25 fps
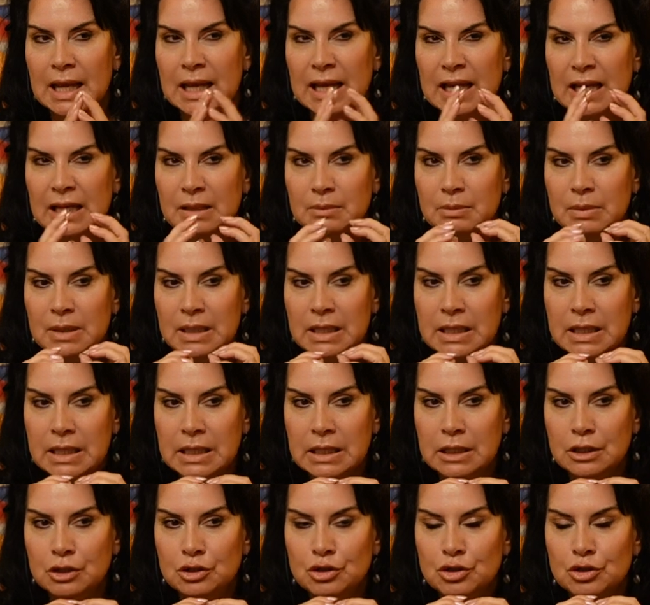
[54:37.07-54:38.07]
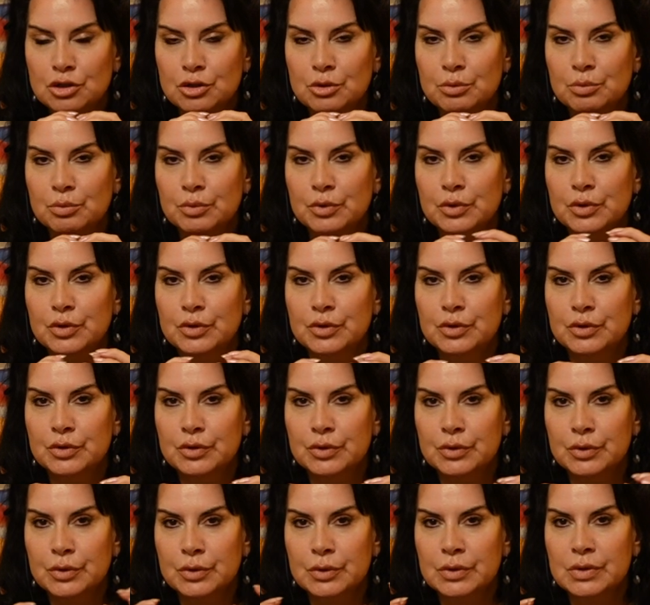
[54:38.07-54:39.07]
it begins to
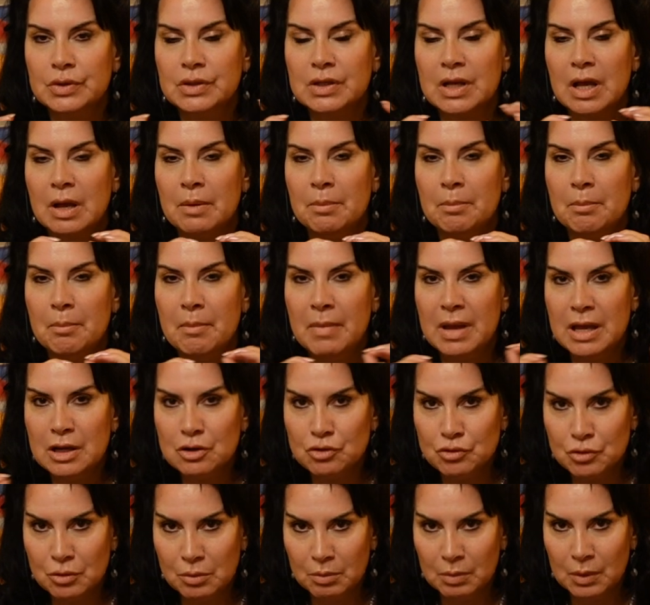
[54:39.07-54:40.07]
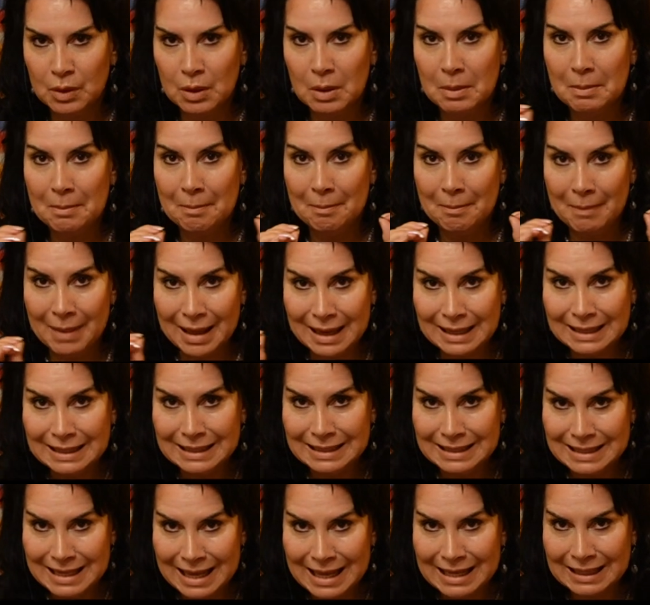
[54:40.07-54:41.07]
produce a measurable
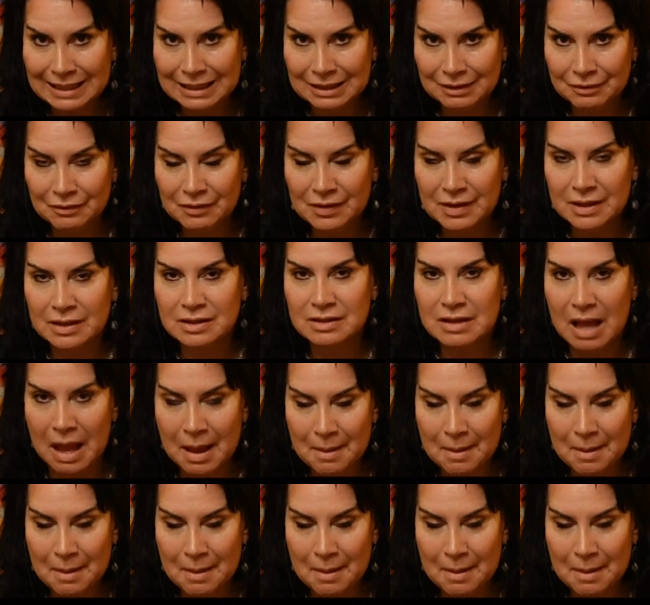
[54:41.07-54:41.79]
magnetic field,